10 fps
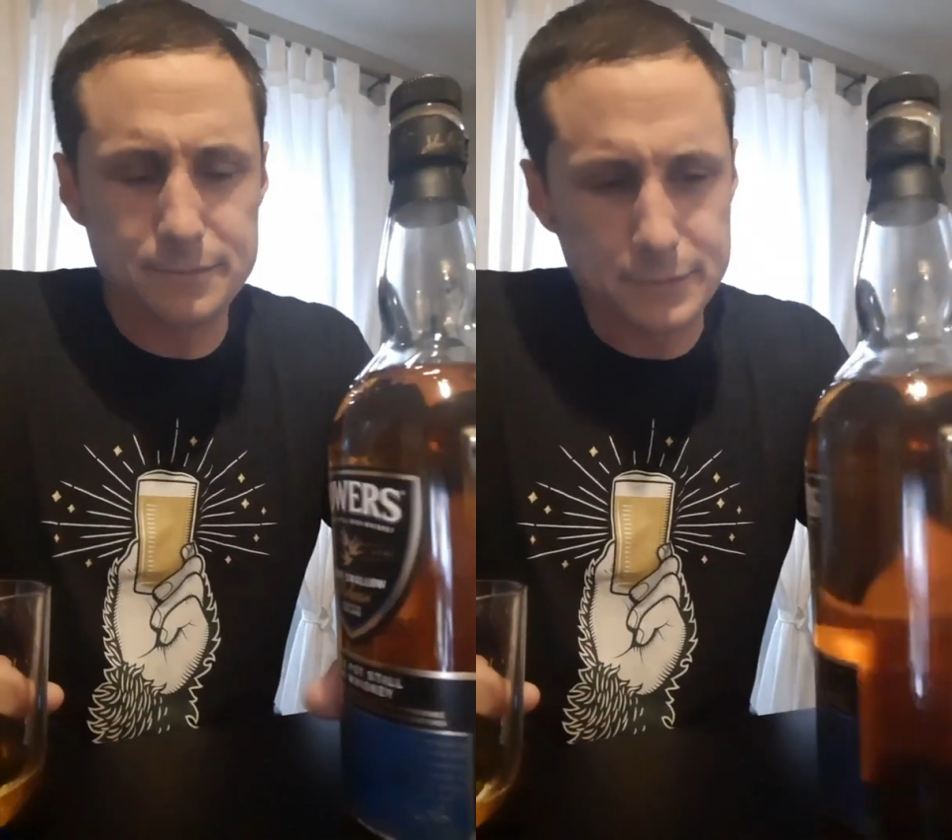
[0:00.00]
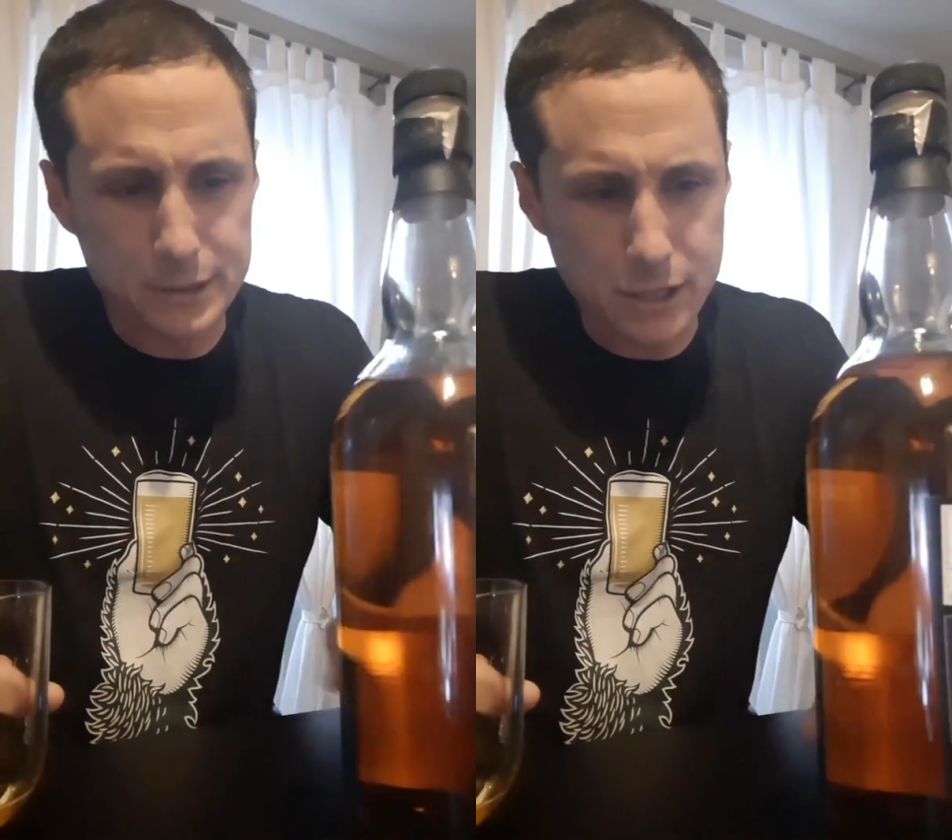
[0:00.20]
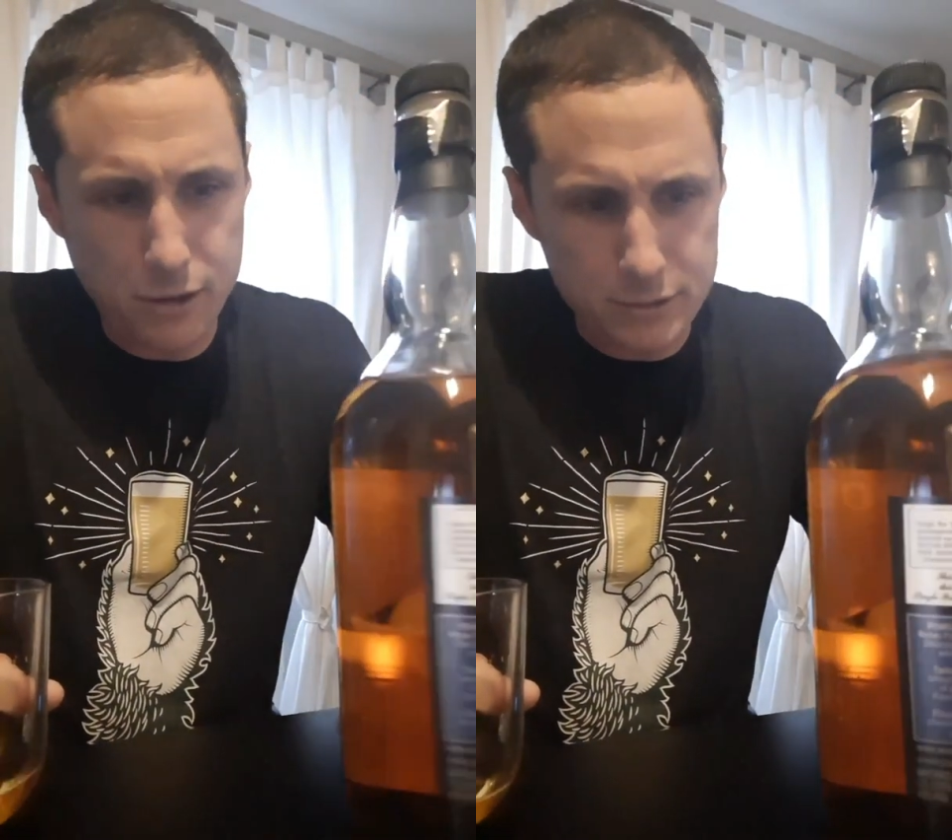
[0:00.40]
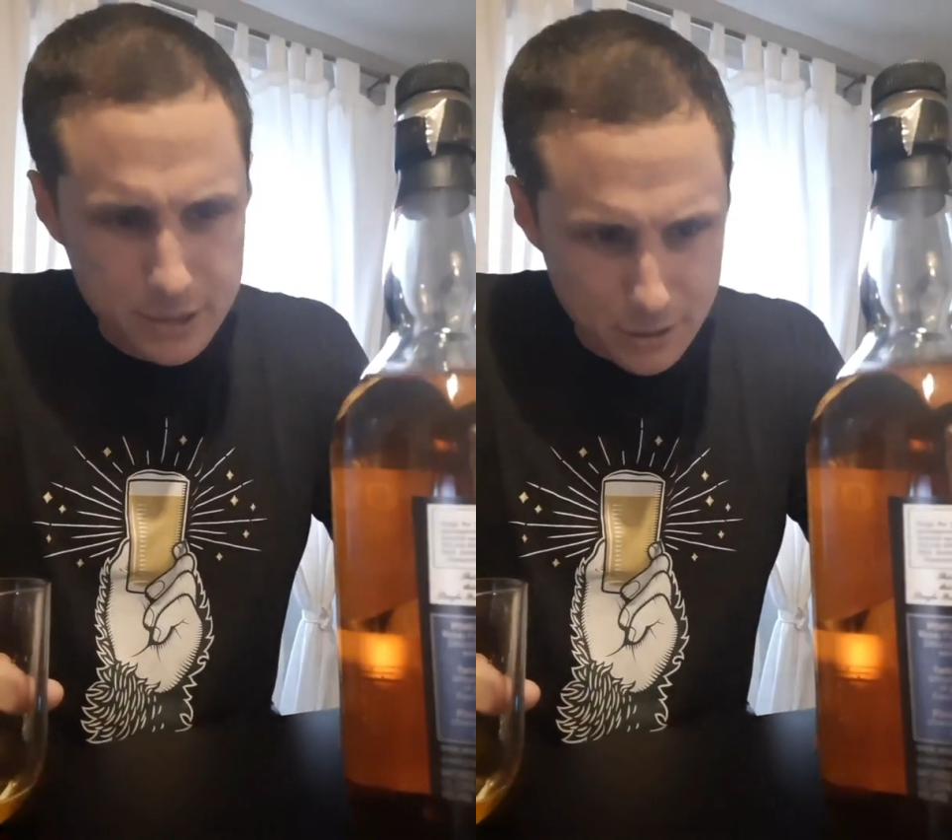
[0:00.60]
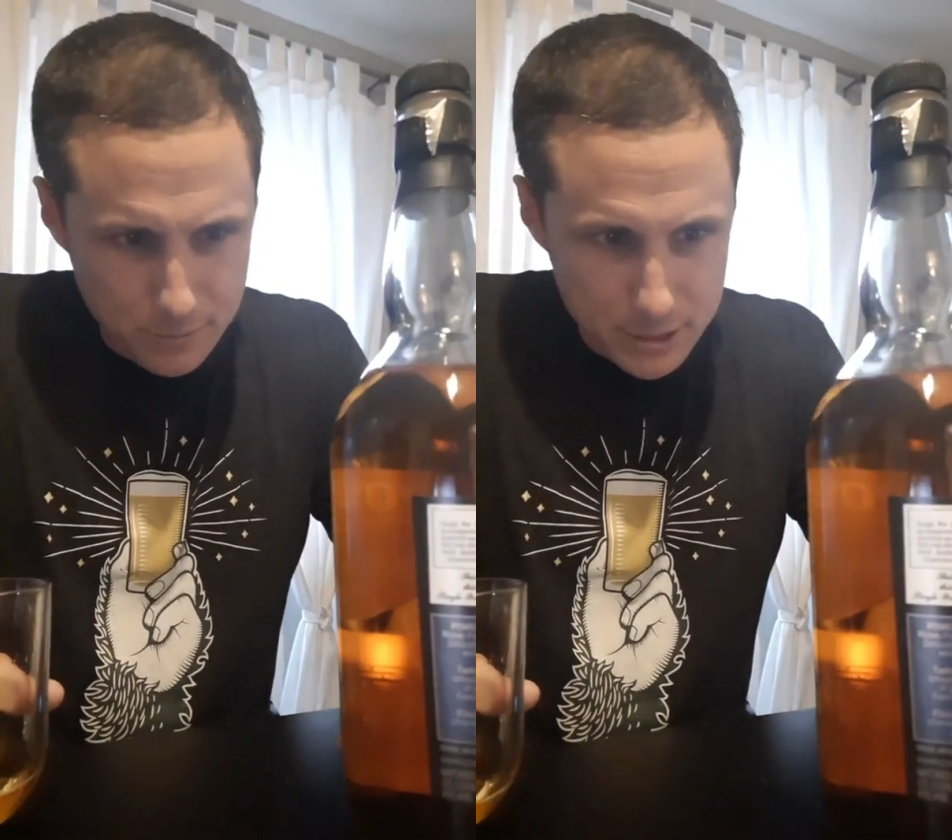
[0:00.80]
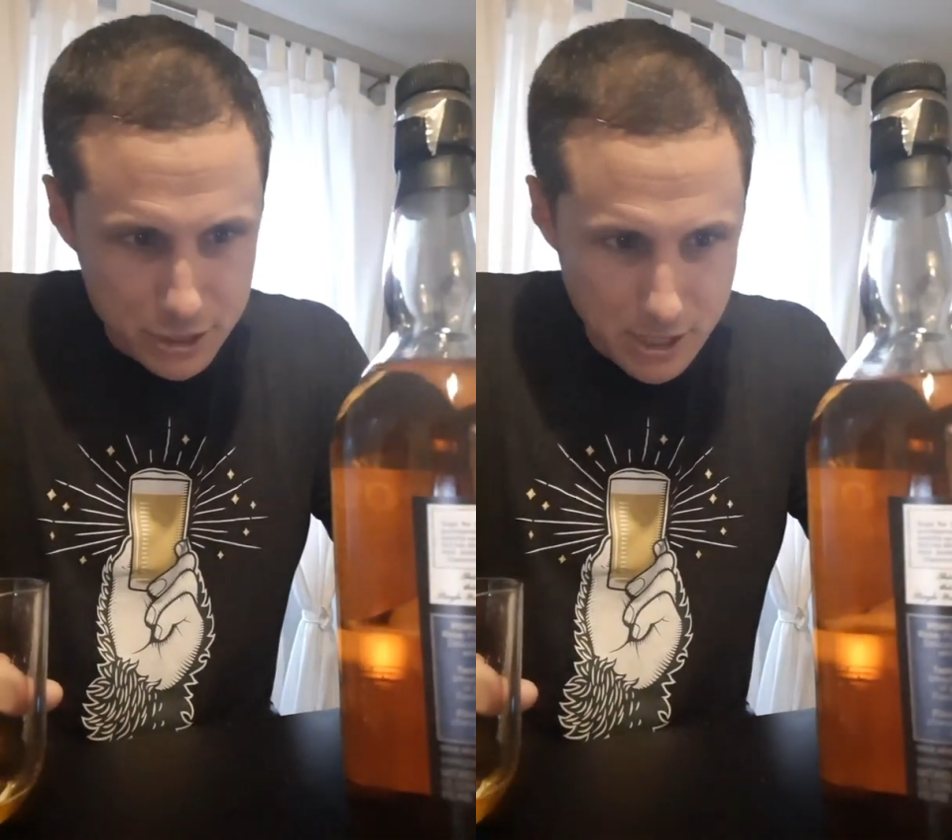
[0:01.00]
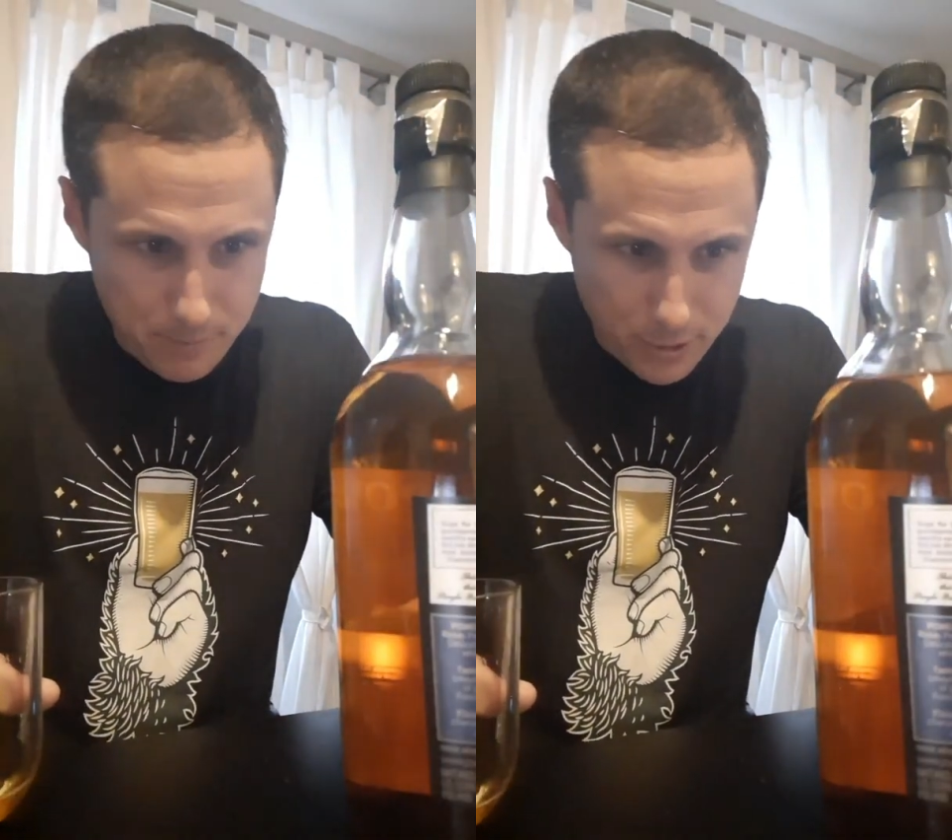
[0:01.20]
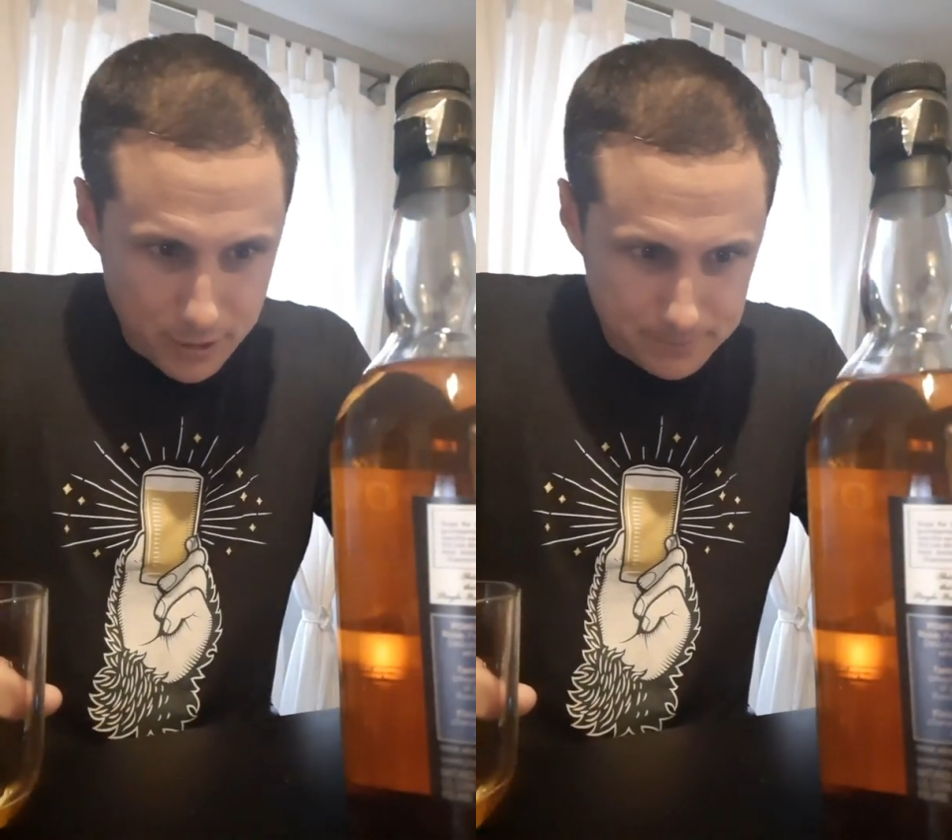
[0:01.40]
it's a little bit
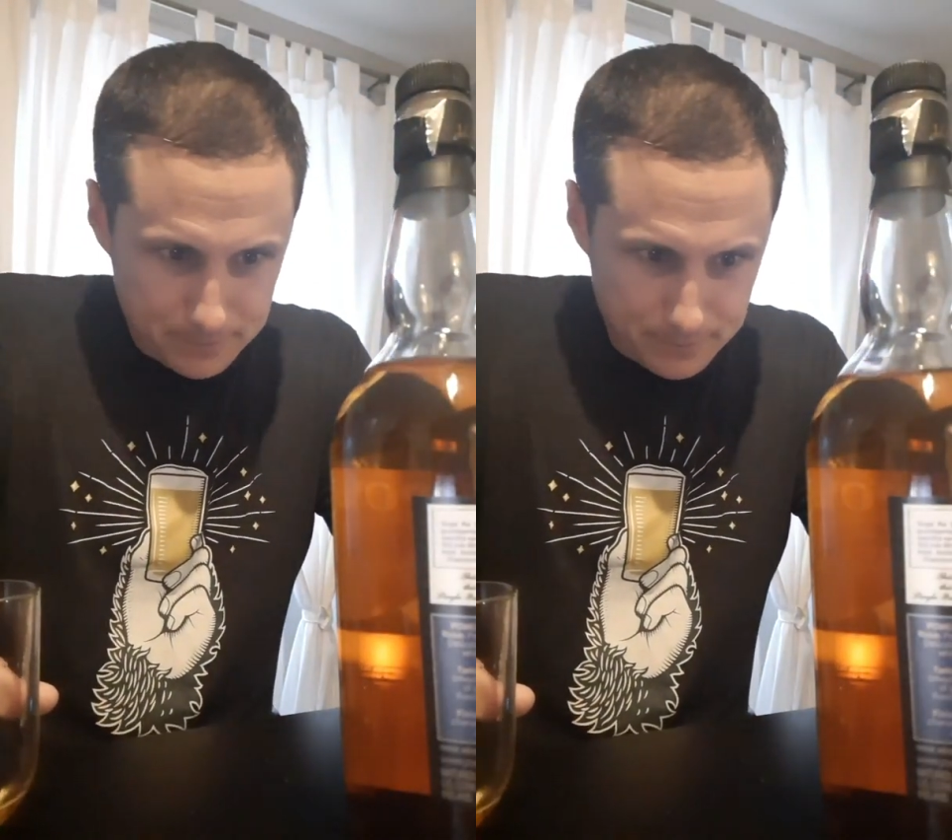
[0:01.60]
cheaper,